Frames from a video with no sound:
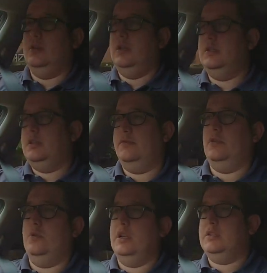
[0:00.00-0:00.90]
It is
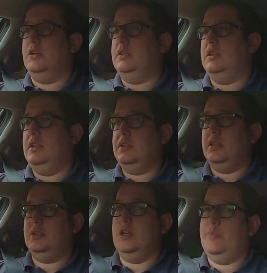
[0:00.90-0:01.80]
difficult, and
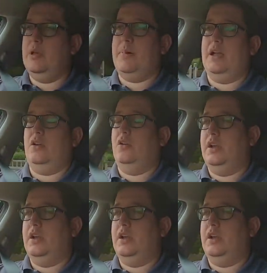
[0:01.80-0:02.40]
there's going to be a backlog,